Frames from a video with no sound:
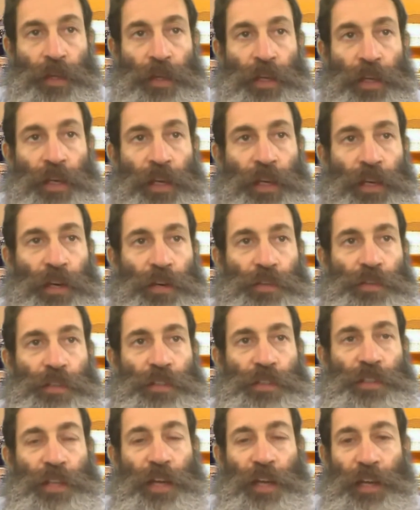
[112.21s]
And there's a
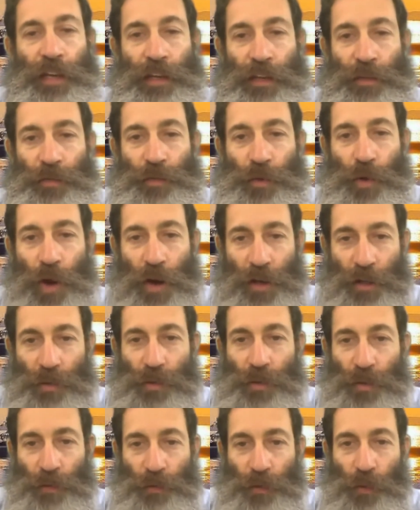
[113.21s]
saying if you argue with
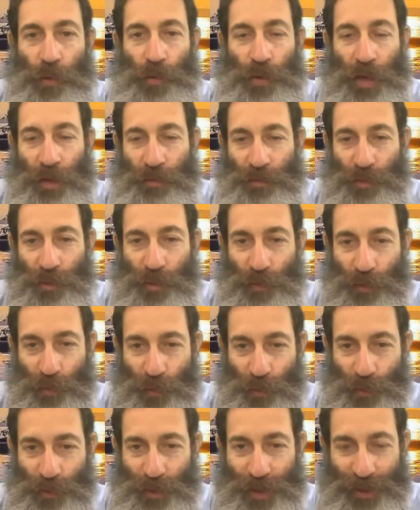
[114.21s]
a fool, you have two
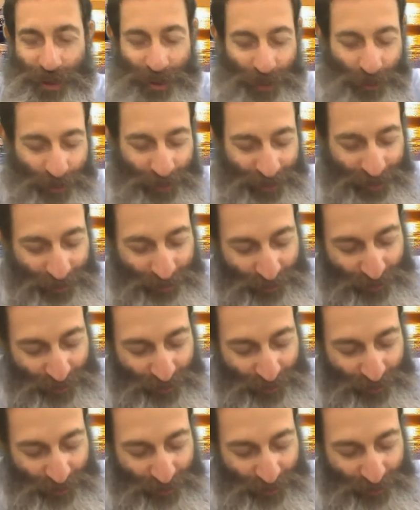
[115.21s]
fools arguing.